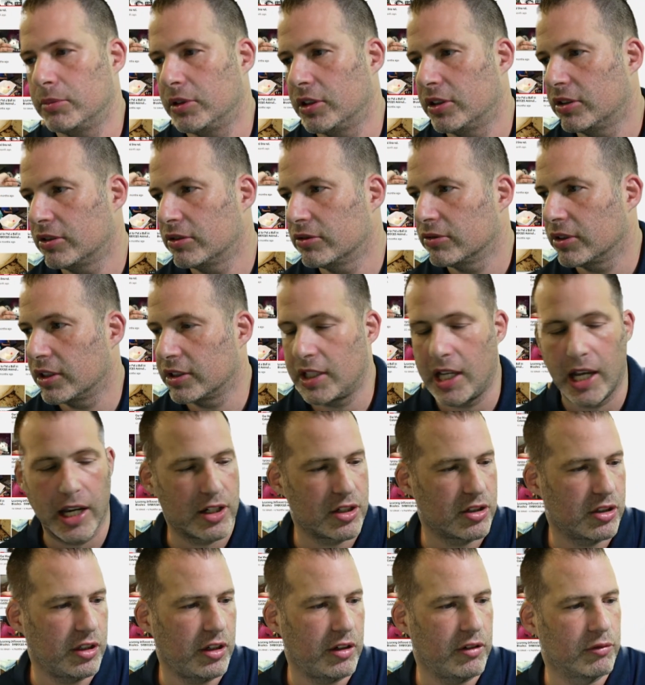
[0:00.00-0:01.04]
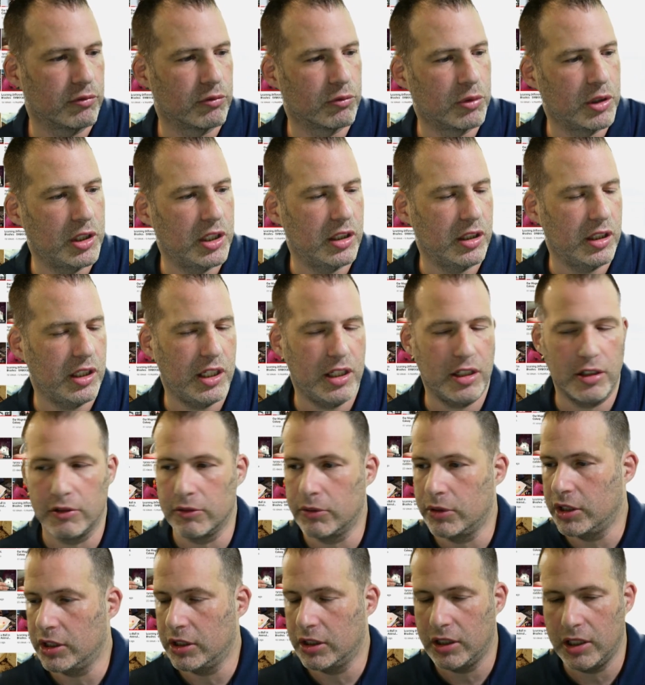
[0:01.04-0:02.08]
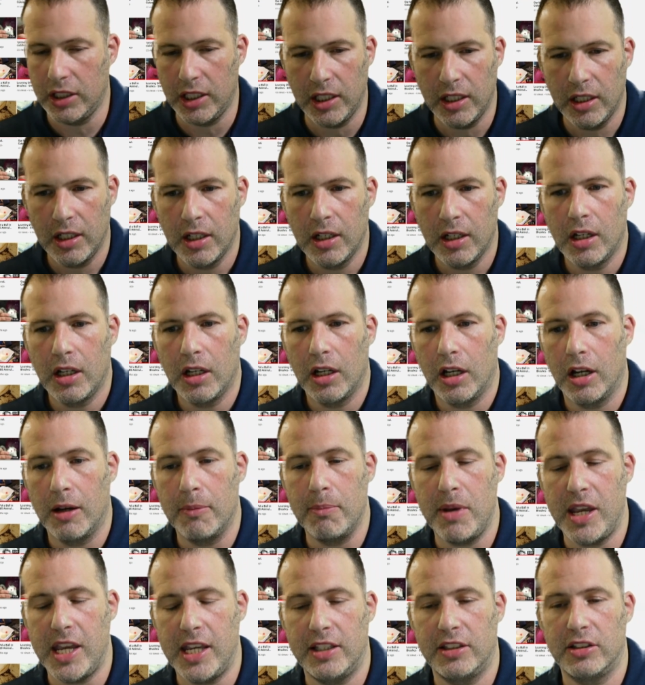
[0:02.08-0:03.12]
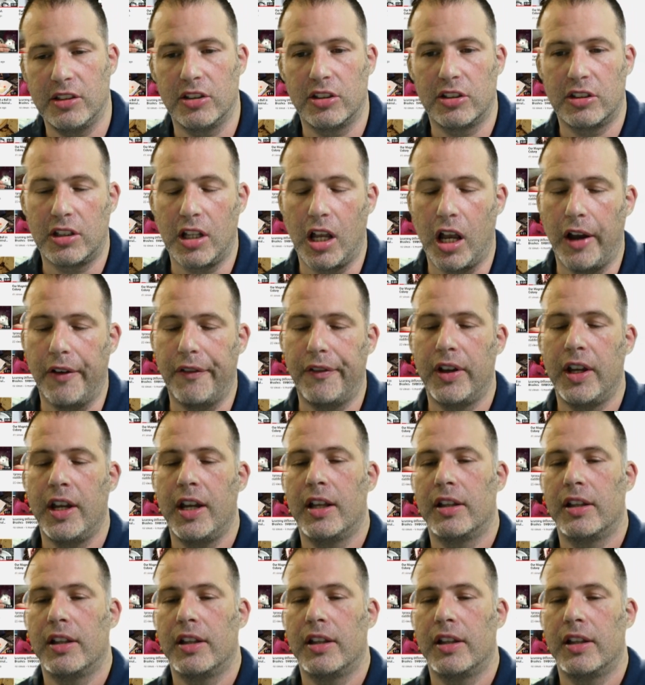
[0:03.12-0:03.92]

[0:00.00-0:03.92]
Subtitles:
It's actually really amazing stuff.